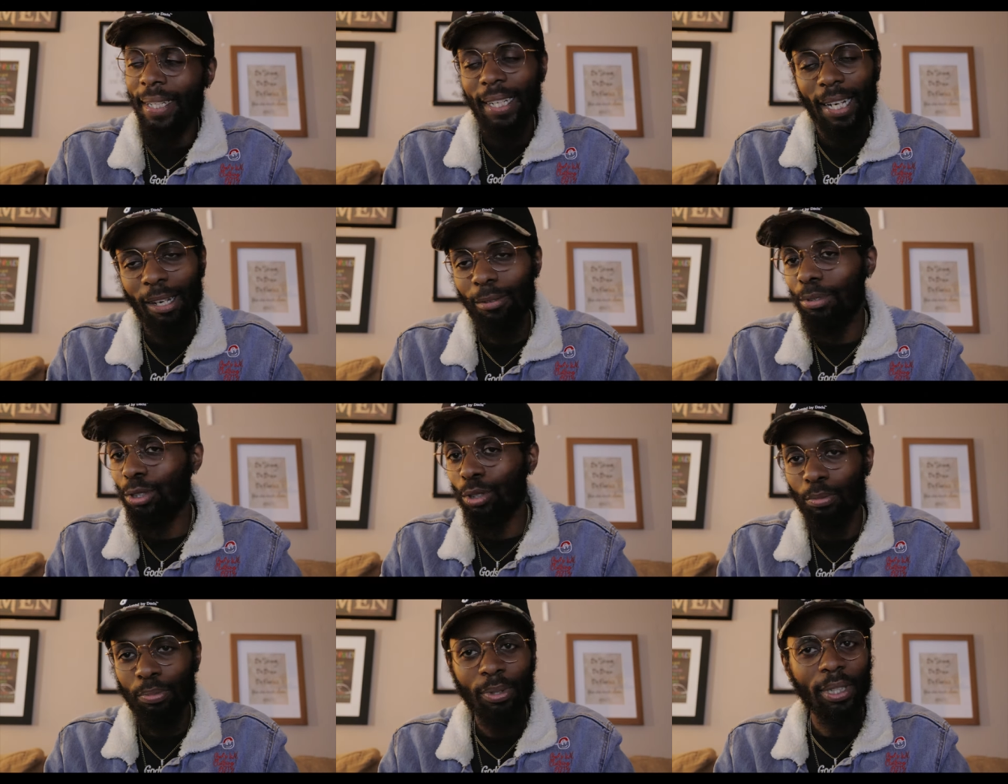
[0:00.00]
I'd be
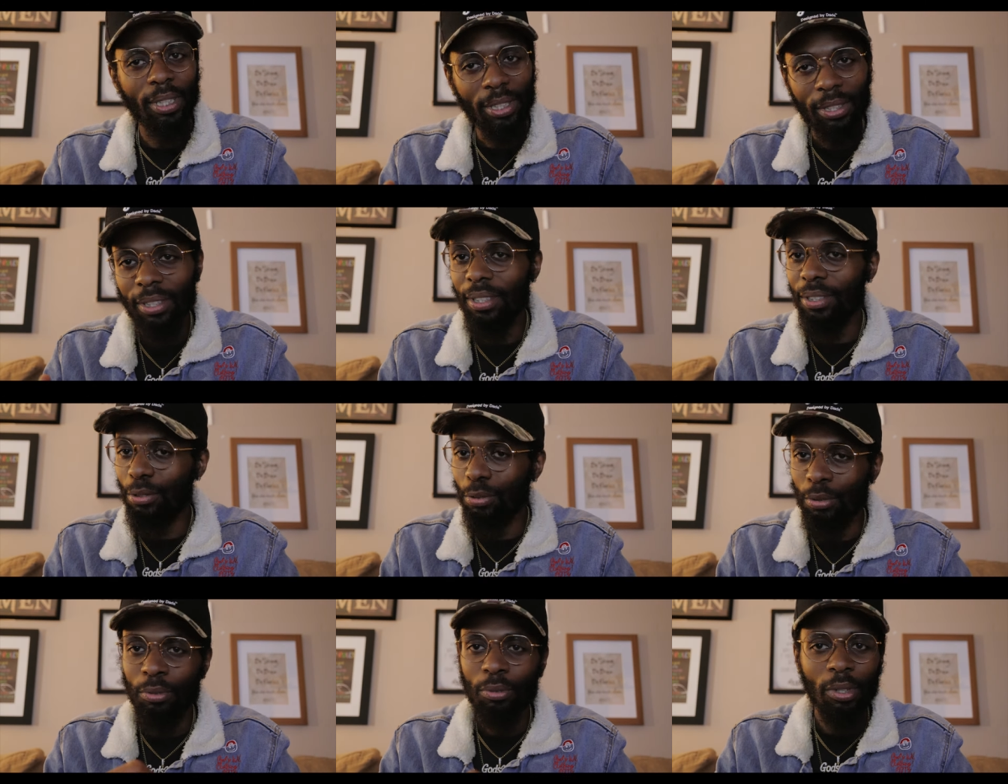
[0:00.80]
doing pretty good
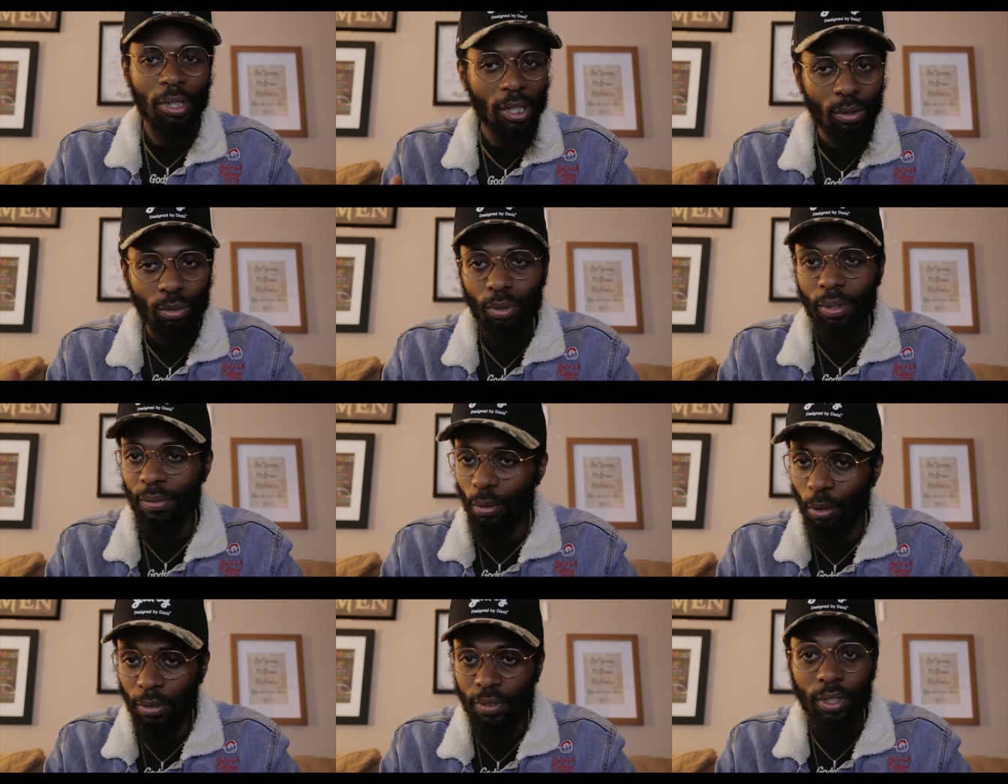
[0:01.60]
through
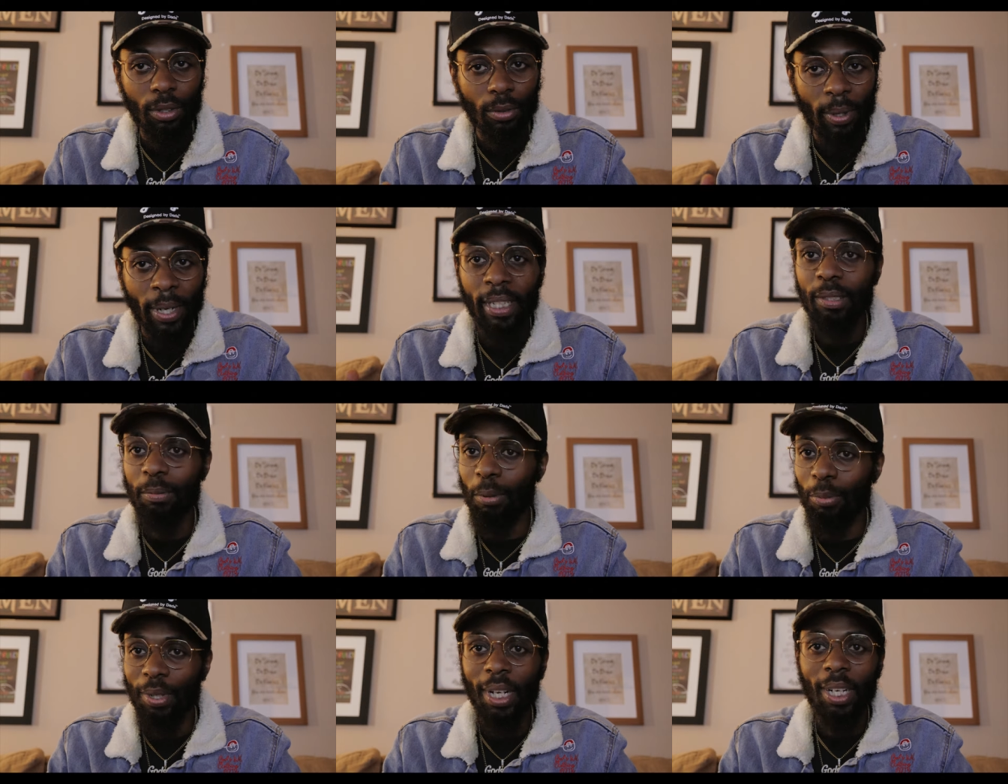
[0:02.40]
3/4 of the race,
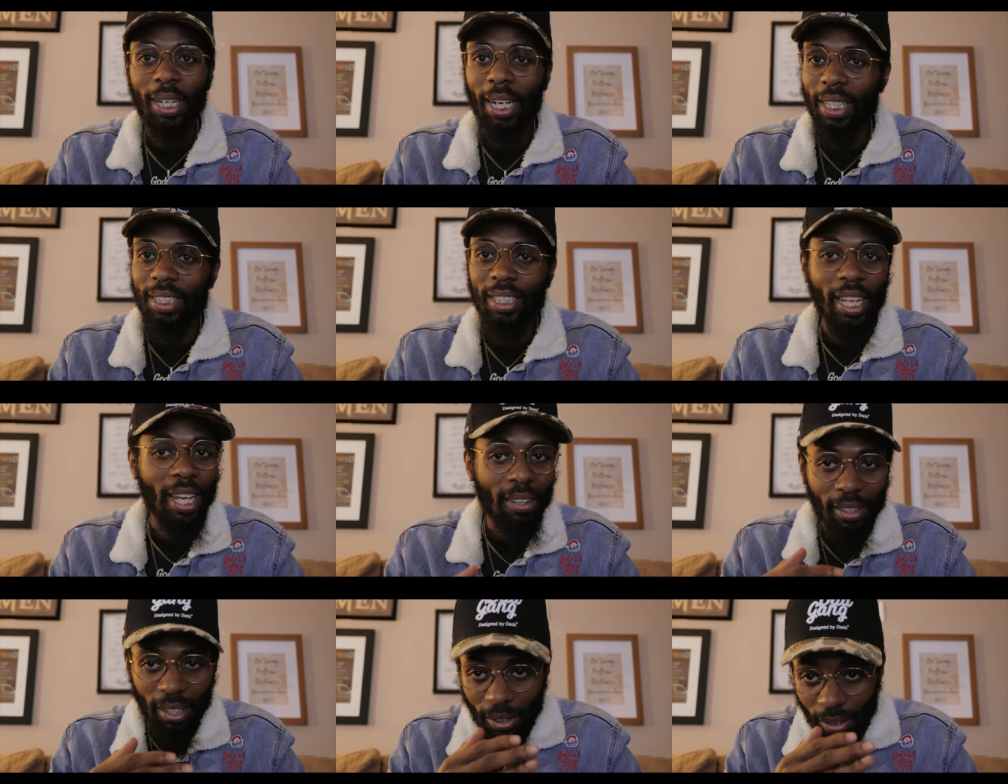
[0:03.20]
but when I got to
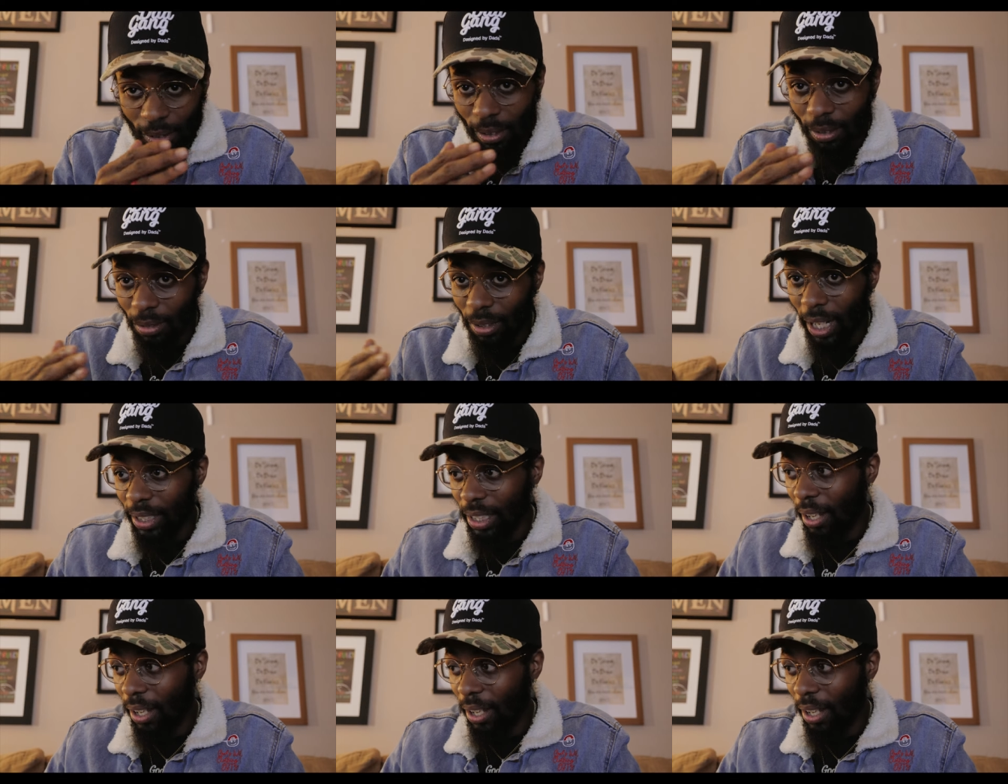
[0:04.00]
that, like,